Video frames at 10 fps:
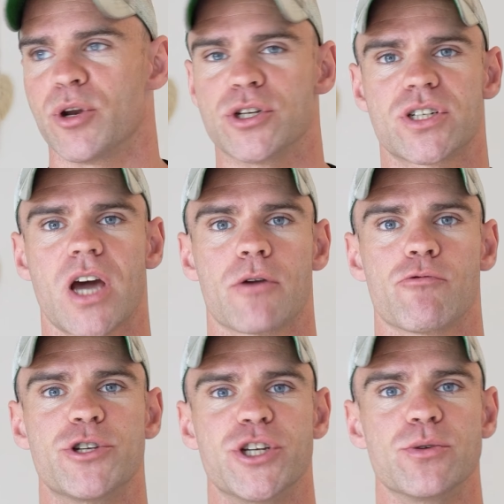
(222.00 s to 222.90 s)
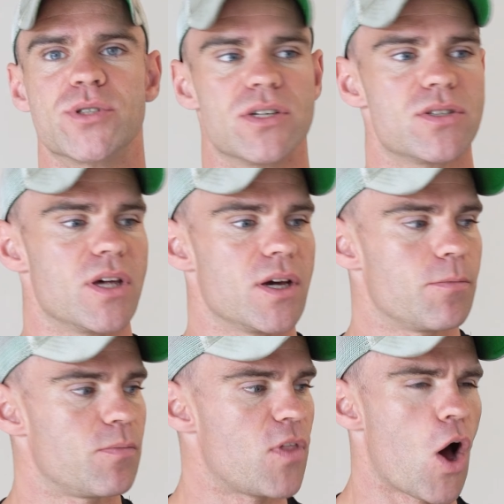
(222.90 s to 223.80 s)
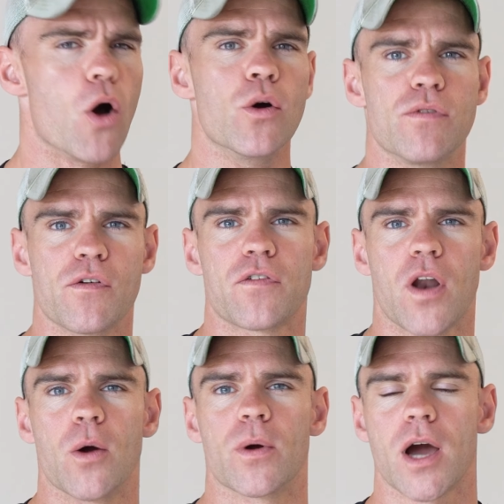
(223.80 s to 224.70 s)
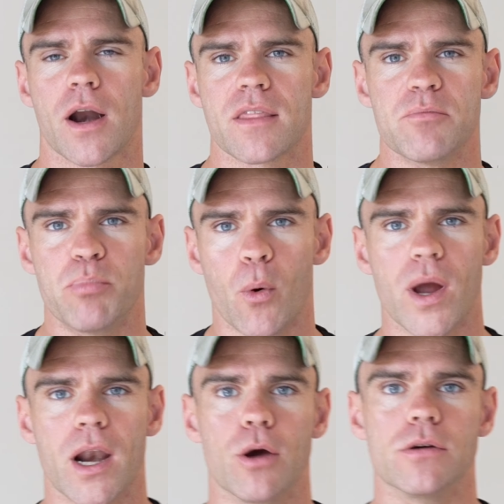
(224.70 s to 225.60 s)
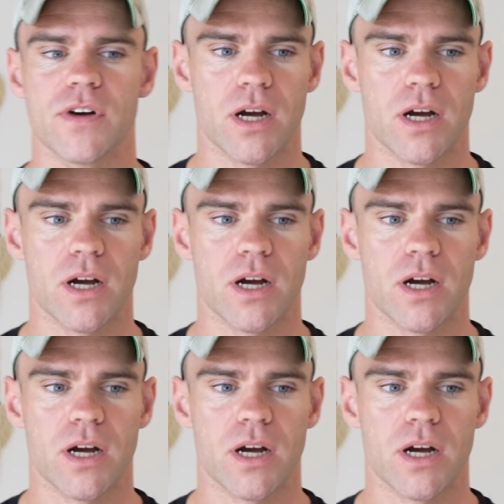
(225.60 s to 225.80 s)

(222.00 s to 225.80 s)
But it just kind of reduces the overflow and kind of the boil over